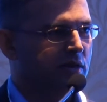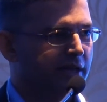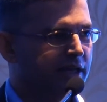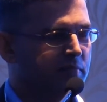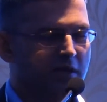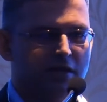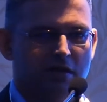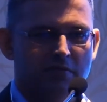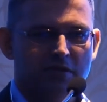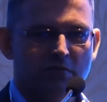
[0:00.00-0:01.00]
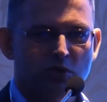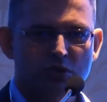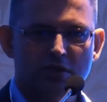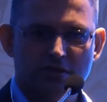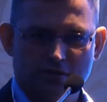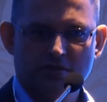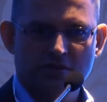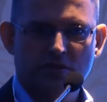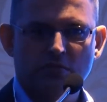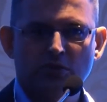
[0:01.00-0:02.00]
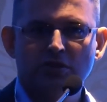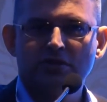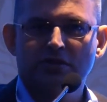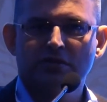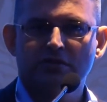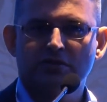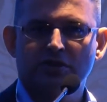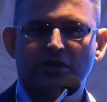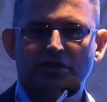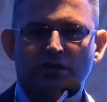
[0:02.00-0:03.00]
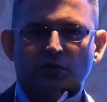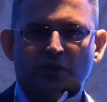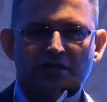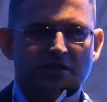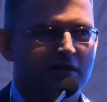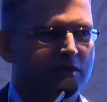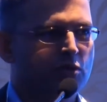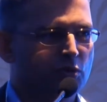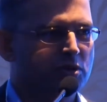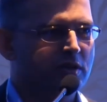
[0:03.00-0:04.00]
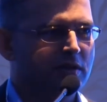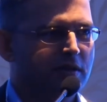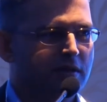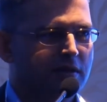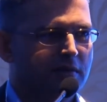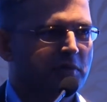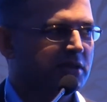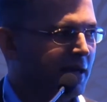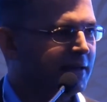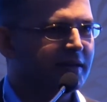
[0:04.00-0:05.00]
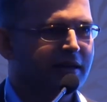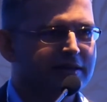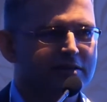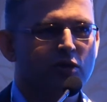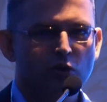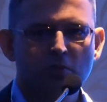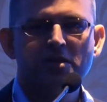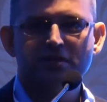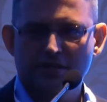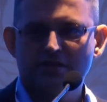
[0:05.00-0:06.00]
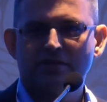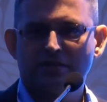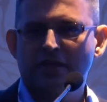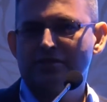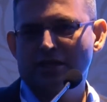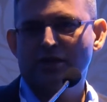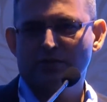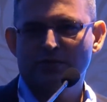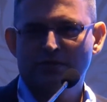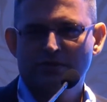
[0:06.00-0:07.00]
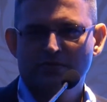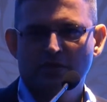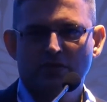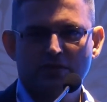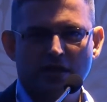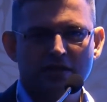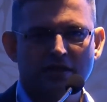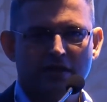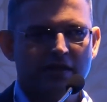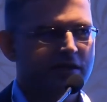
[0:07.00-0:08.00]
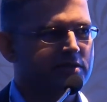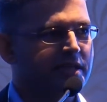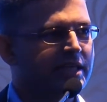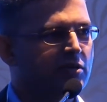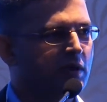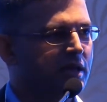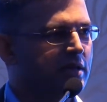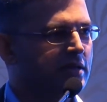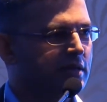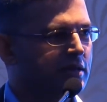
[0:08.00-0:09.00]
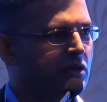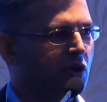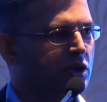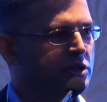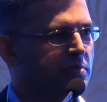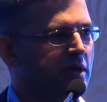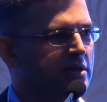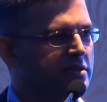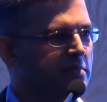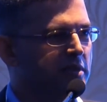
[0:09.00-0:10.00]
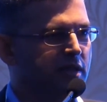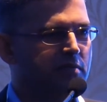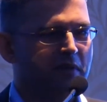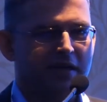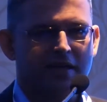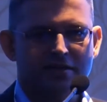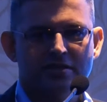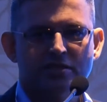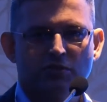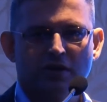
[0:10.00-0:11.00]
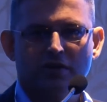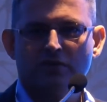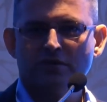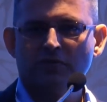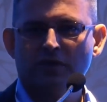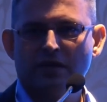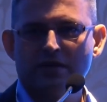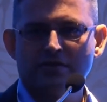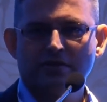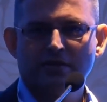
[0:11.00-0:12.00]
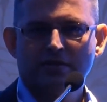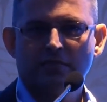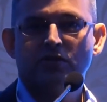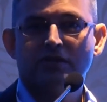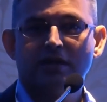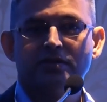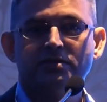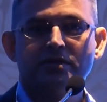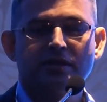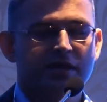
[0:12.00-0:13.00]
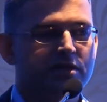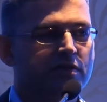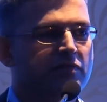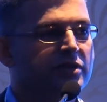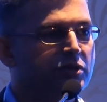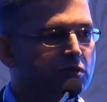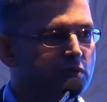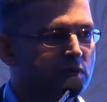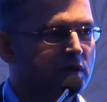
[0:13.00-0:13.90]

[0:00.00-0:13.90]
lady might come in a mundu. Mundu is a traditional vesti, a dhoti. But that guy is a global citizen, I tell you, because that guy is equally knowledgeable as somebody in Manhattan Square or somewhere else, because that is the kind of new